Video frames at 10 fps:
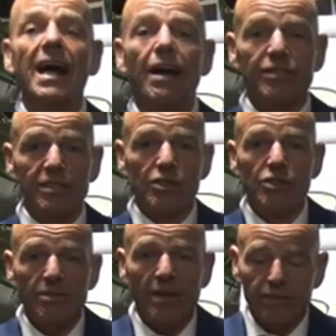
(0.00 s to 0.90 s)
after the
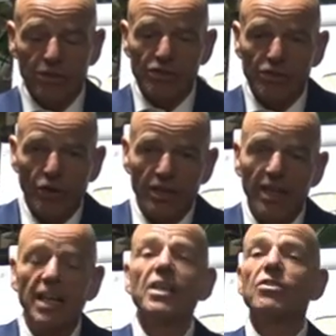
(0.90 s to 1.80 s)
gym, after the
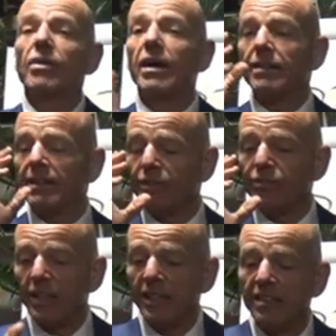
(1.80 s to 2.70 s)
sauna. So I
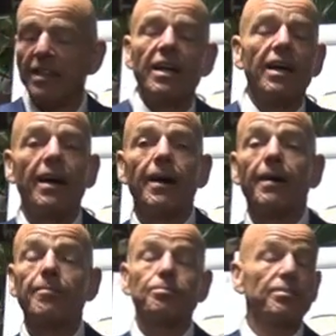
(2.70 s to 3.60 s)
refilled,
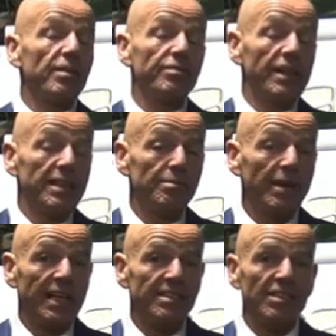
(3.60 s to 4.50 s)
felt
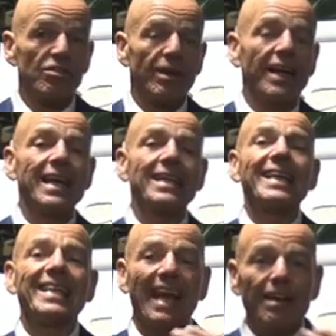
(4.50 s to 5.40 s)
amazing. So I had
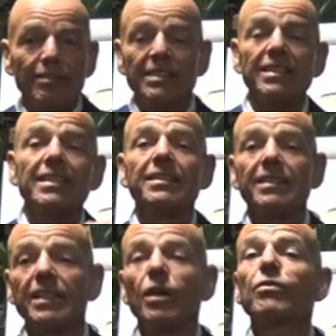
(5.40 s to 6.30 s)
like every single
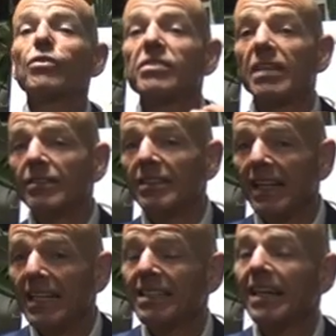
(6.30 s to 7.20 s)
day of those 7
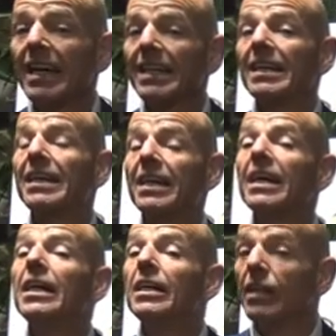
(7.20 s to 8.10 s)
days, I had
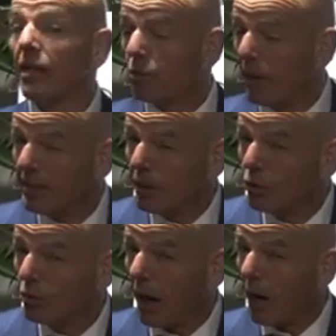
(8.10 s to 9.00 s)
a
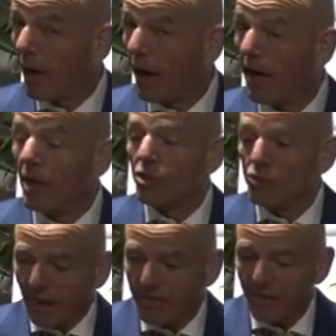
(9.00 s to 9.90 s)
22 hour
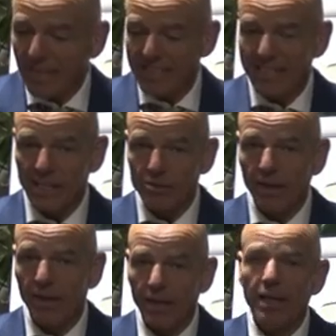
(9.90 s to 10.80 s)
dry fast as
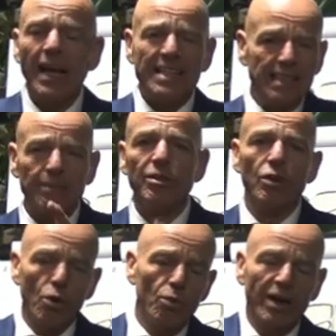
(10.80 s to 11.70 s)
well. Except, you
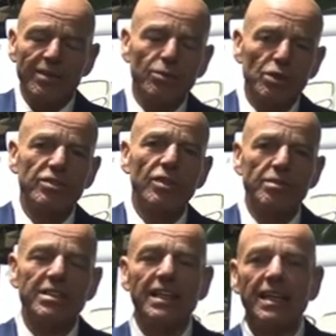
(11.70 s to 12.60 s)
know, one was
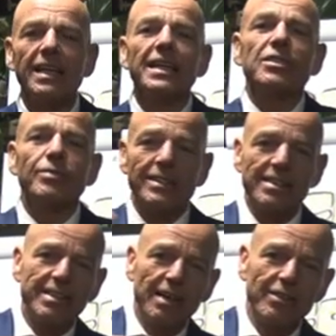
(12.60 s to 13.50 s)
obviously
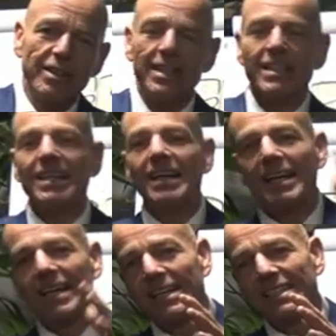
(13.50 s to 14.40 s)
27 and
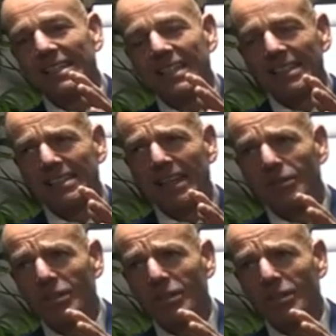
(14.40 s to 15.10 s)
then the other day